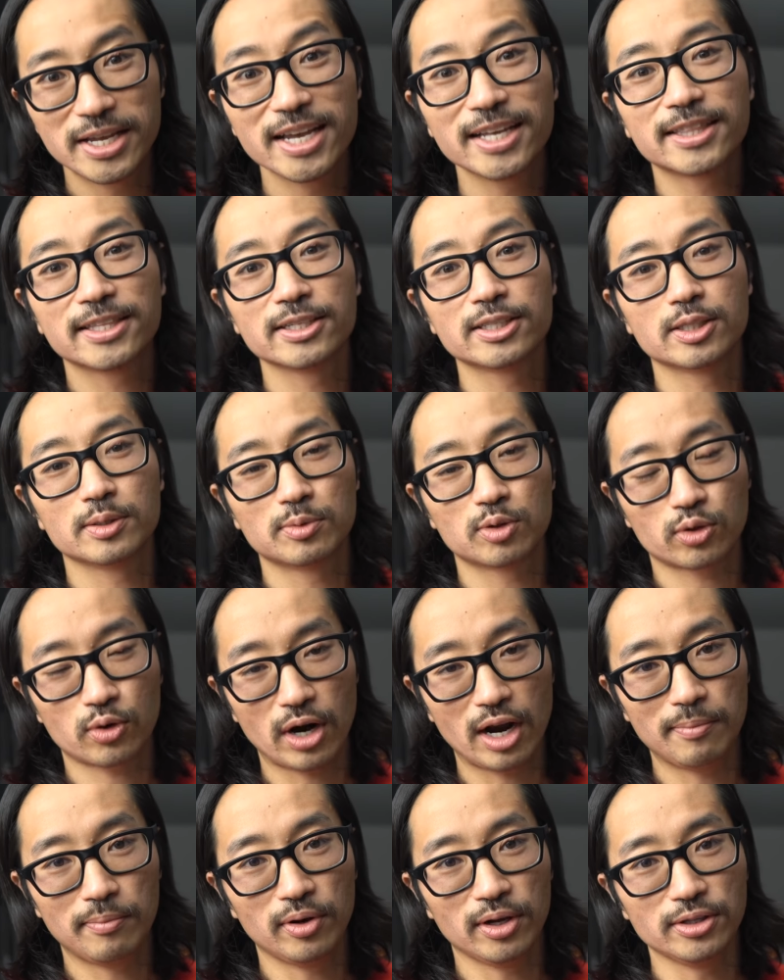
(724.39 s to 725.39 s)
Hit the
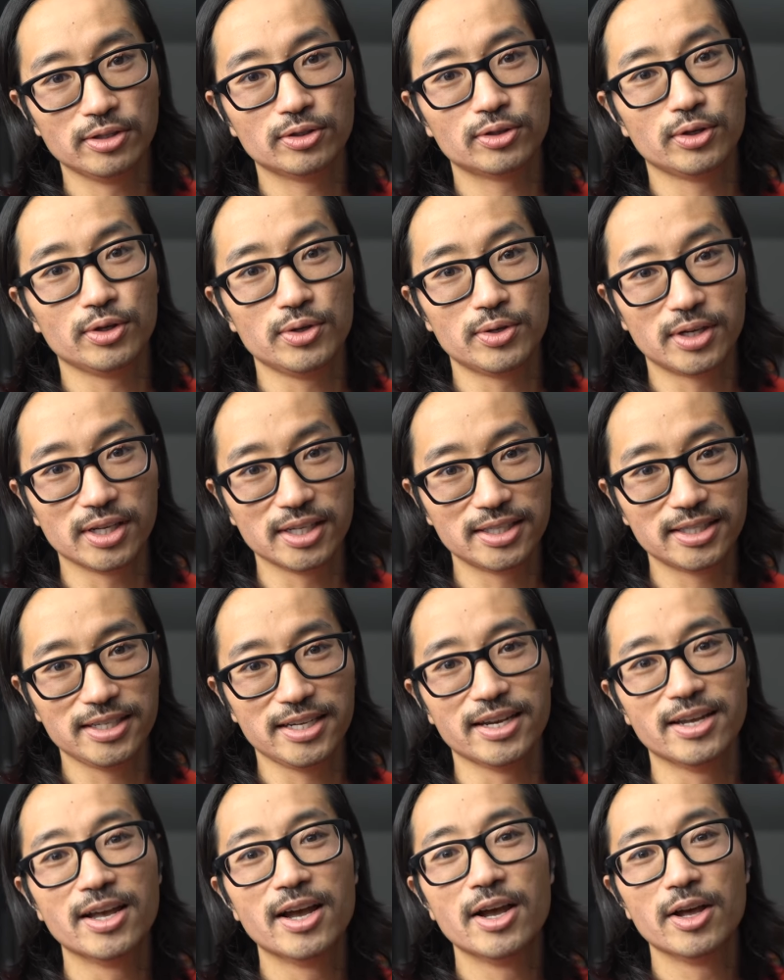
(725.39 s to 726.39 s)
subscribe button so you can
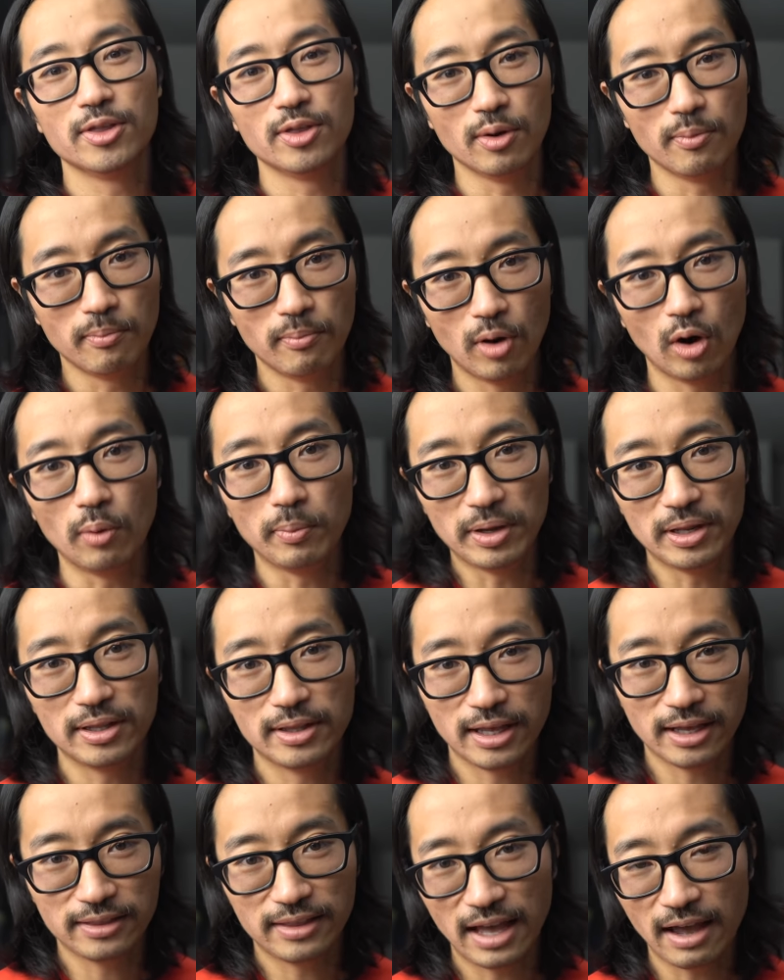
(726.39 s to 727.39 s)
see it the
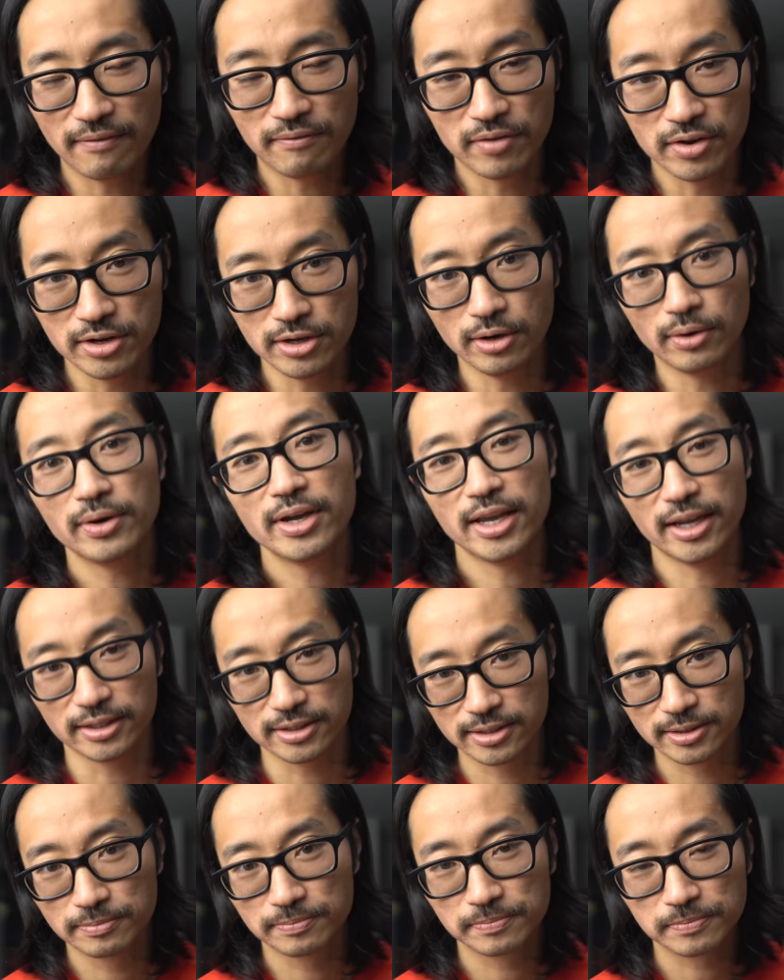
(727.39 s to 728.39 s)
moment that that video
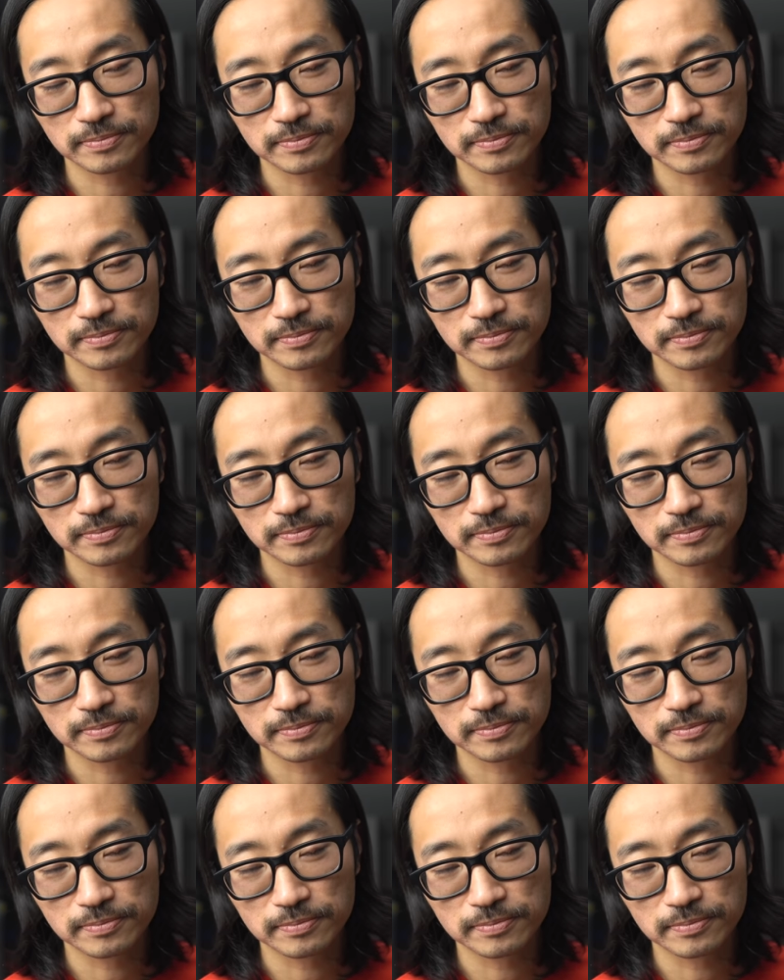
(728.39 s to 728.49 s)
hits.